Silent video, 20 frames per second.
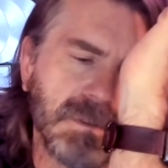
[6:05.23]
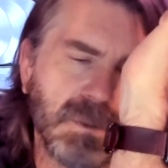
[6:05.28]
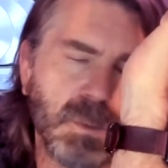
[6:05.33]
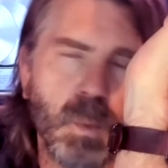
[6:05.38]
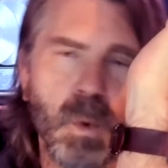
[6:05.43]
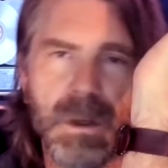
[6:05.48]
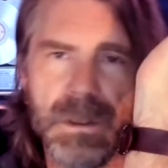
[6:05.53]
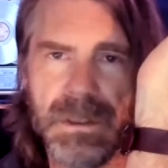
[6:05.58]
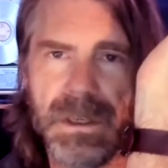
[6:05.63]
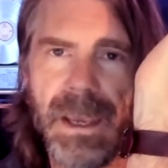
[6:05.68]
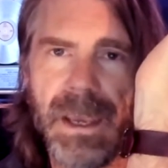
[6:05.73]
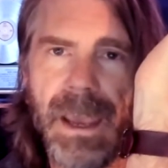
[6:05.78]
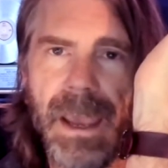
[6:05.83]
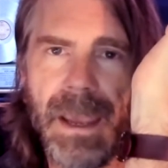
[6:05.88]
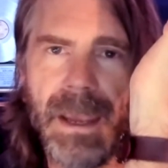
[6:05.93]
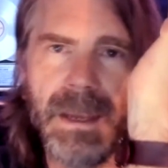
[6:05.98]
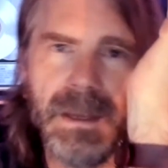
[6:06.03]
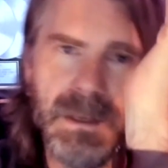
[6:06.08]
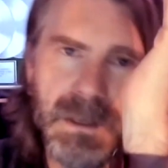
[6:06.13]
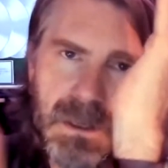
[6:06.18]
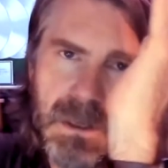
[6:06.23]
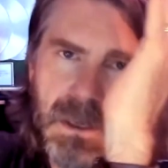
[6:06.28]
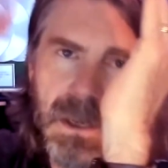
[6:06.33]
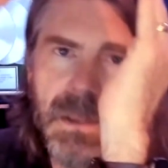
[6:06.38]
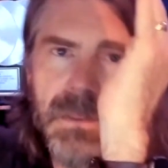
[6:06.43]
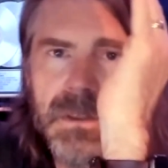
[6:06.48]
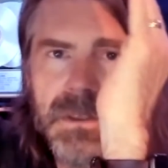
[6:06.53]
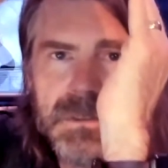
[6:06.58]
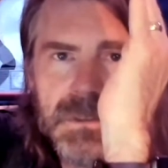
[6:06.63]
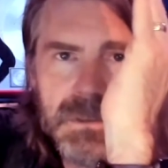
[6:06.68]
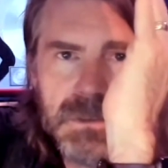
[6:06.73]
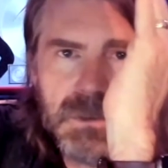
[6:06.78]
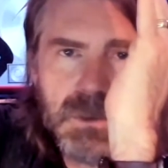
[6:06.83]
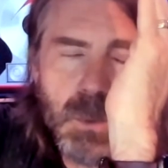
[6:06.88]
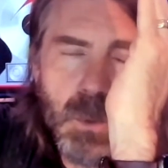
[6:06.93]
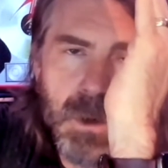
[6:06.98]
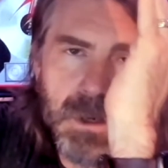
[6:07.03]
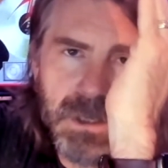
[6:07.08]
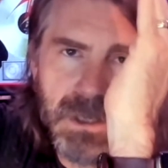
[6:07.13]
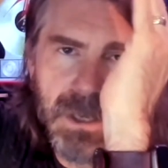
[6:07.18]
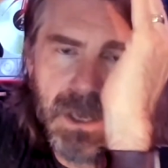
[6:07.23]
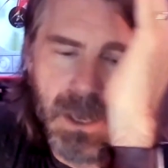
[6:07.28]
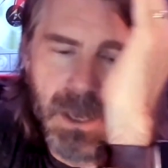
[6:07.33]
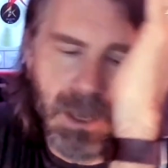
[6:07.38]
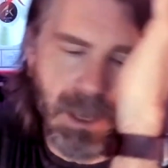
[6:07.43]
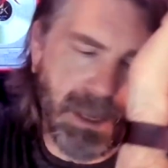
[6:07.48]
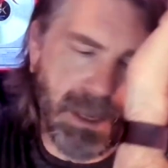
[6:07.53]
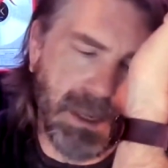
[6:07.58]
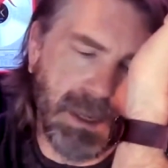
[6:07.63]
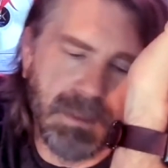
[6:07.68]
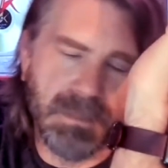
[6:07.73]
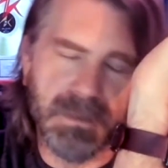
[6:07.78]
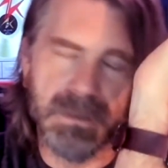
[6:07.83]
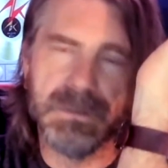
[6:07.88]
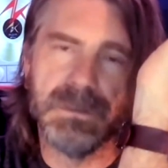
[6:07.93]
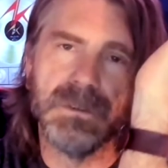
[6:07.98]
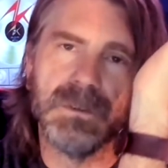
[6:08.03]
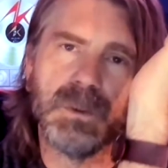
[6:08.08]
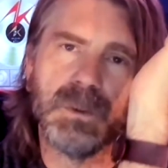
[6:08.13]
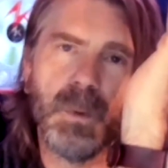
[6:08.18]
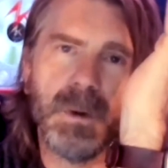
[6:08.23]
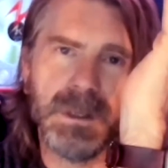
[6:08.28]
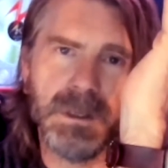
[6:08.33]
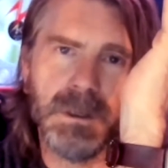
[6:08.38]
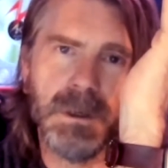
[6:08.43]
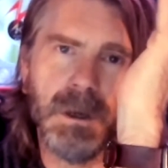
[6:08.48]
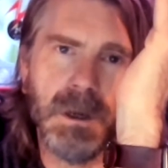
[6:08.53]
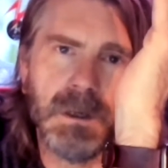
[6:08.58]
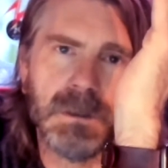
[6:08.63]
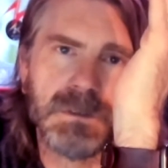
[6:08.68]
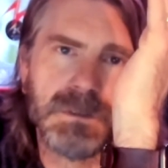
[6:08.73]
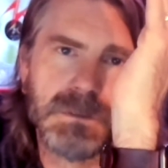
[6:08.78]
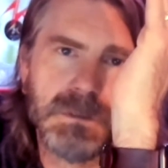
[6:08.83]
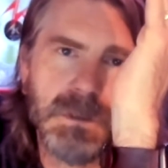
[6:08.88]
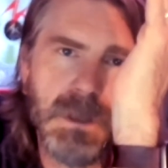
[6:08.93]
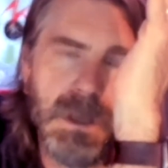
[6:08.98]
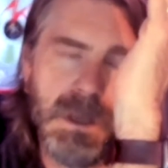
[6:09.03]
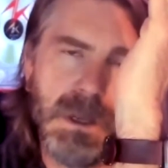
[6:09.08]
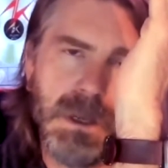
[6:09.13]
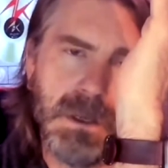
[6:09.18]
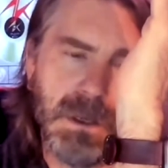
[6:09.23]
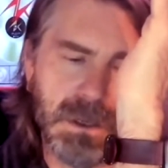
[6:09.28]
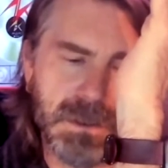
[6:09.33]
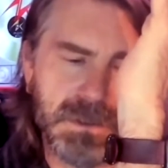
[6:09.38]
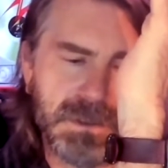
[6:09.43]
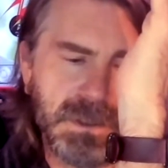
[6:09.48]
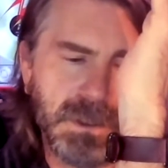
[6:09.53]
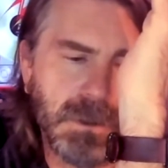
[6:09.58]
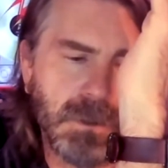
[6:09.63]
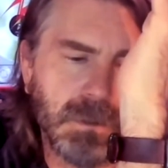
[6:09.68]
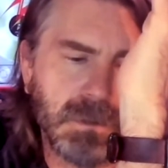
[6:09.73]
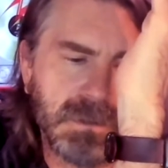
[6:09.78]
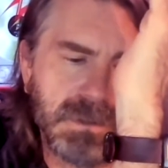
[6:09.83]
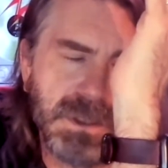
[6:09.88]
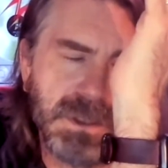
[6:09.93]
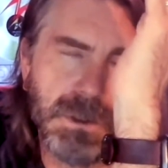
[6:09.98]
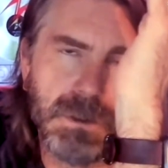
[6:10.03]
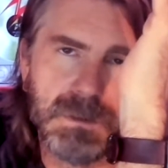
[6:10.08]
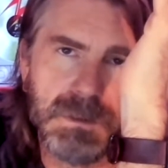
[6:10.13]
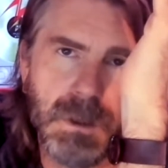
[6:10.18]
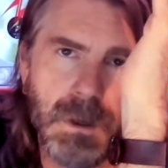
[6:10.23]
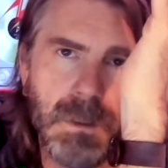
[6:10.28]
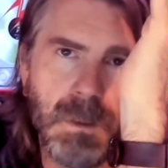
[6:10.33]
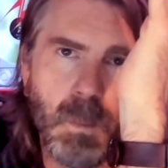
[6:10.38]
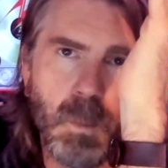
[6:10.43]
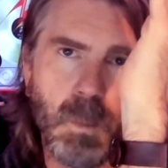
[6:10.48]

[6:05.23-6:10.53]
is 1K and this is 20K and this is 20 hertz. A tilt tilts on the